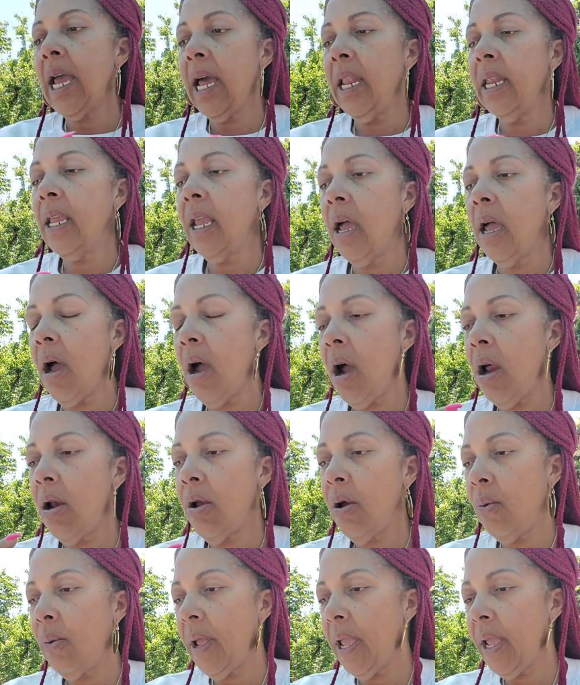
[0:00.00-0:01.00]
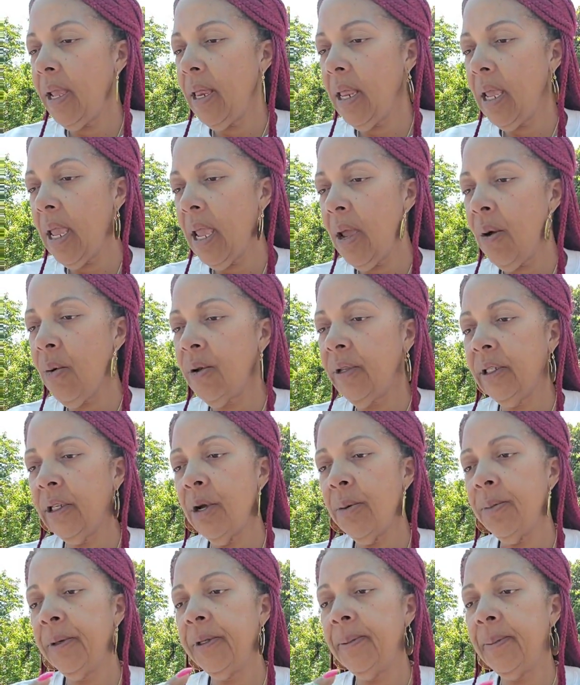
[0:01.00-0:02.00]
Nadia Heart Awakening with
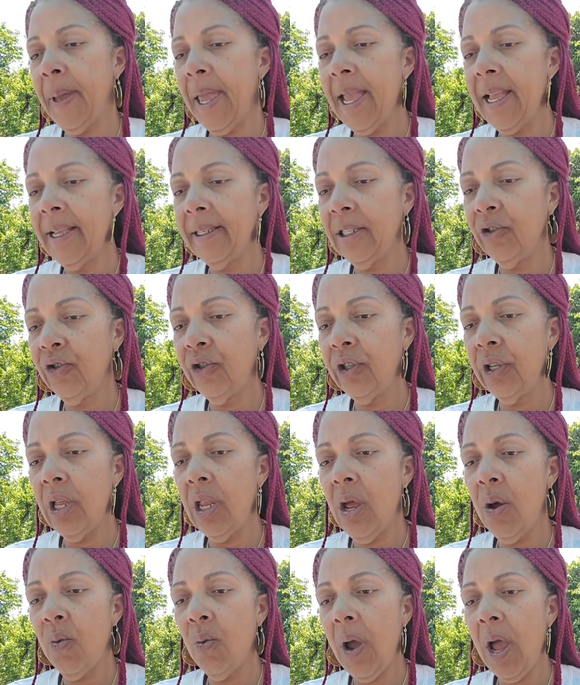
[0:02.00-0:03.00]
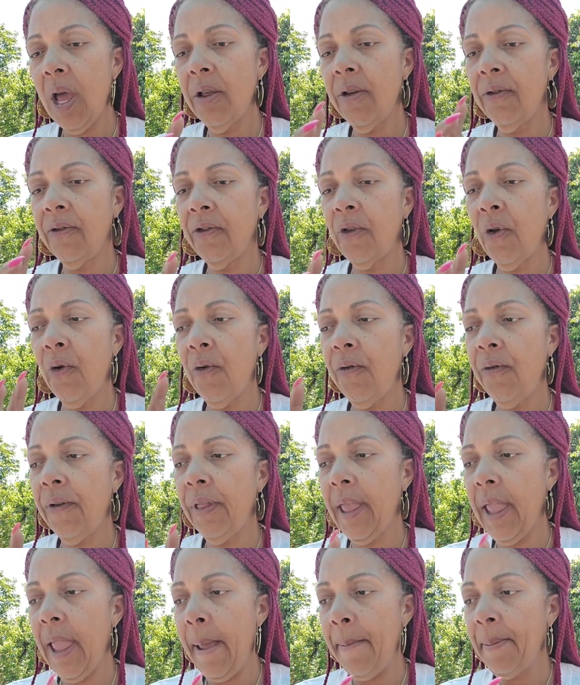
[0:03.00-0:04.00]
Serapis Bay Ascension and Rana Soul
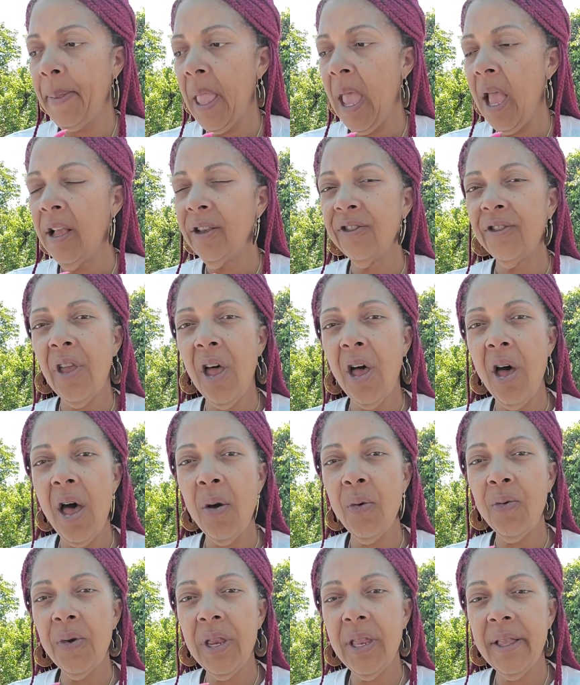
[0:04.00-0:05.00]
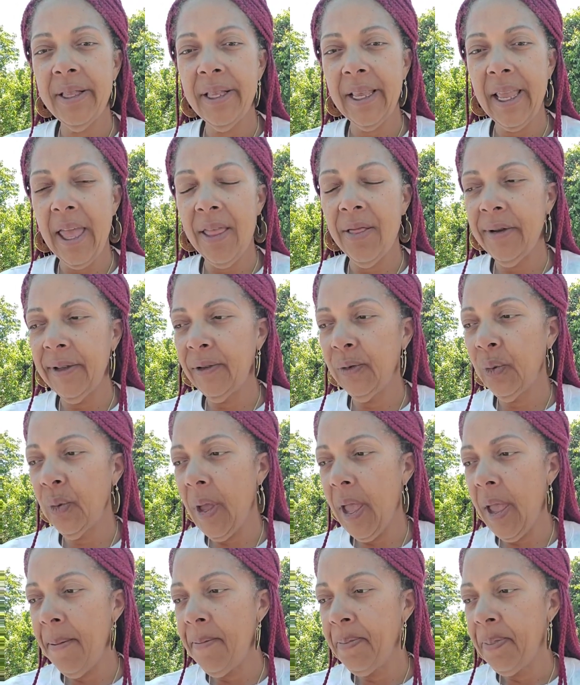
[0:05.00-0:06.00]
Flame. So I'll read it together as
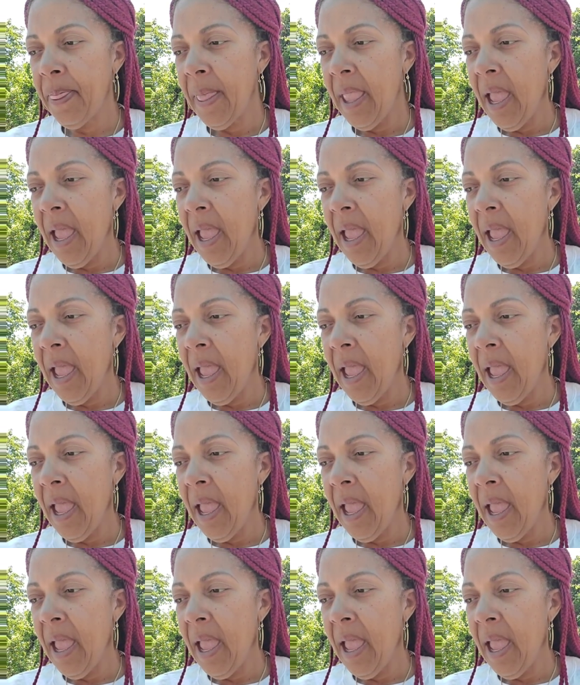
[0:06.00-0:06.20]
one.